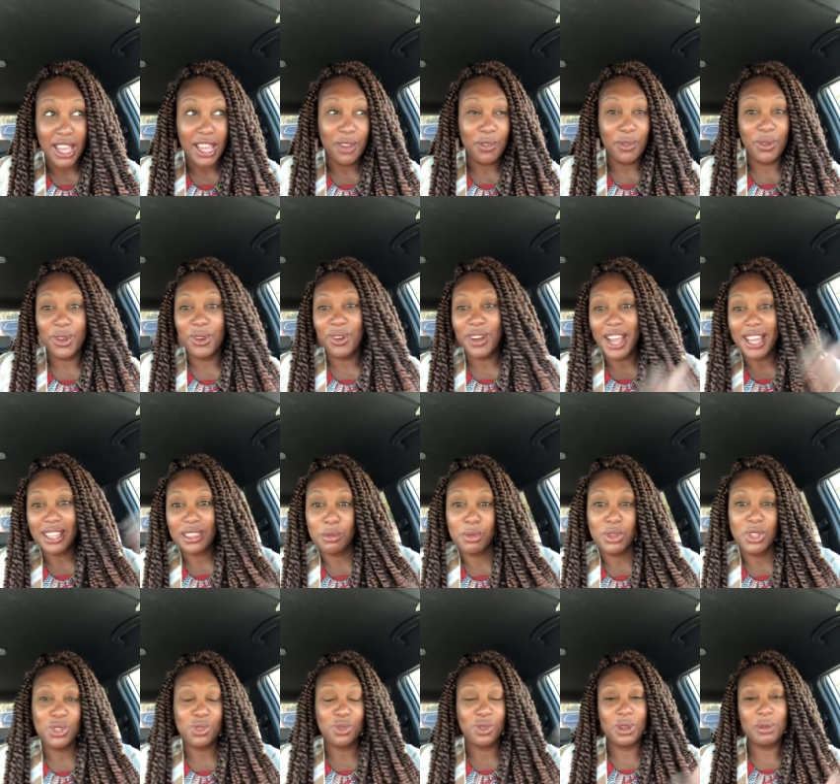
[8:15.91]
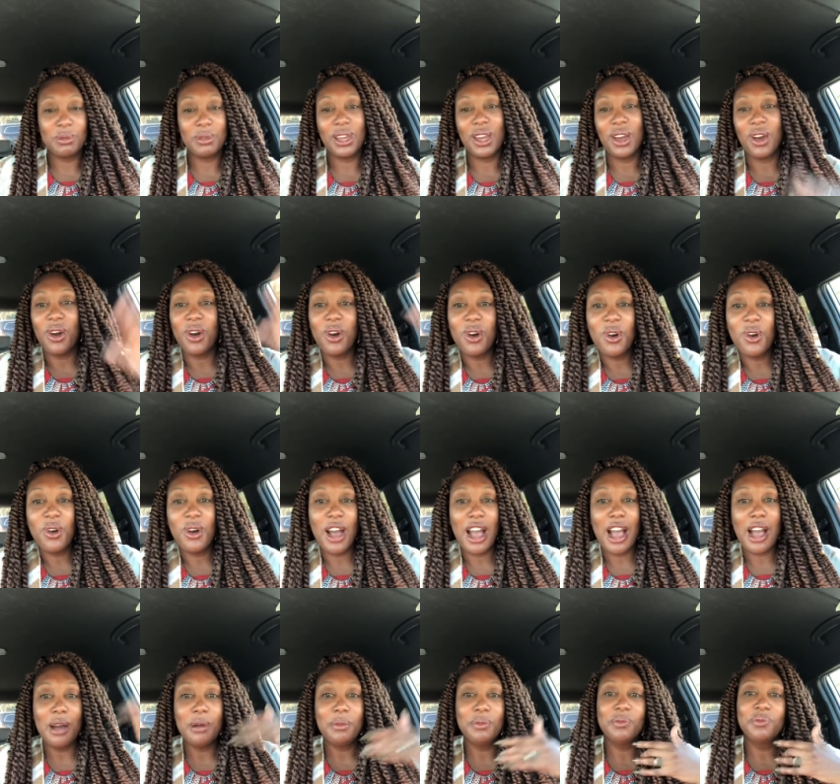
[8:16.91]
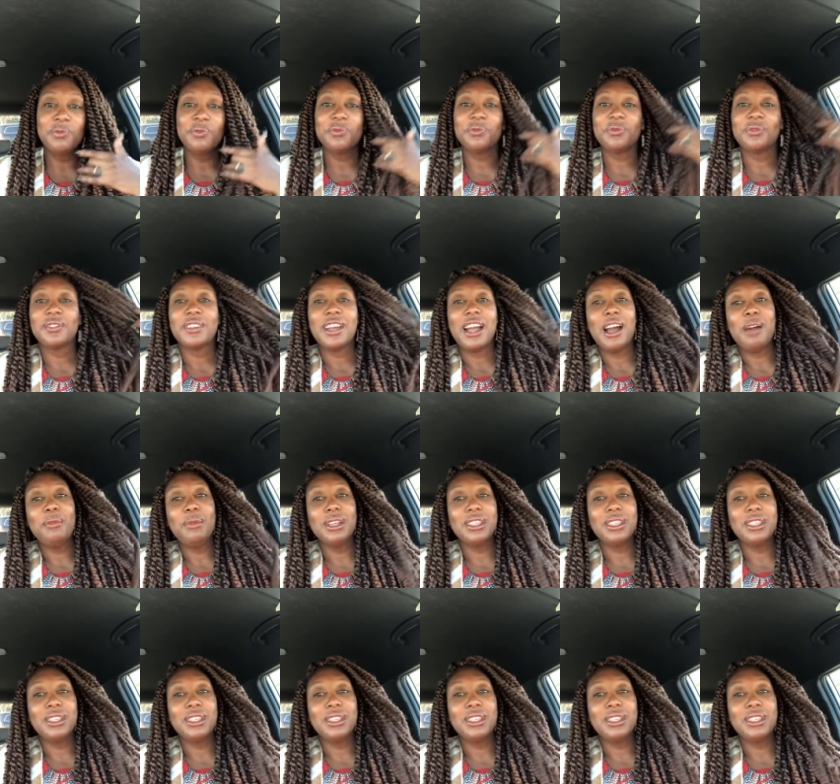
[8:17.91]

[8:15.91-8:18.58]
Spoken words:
We don't have to be screaming, oh, I'm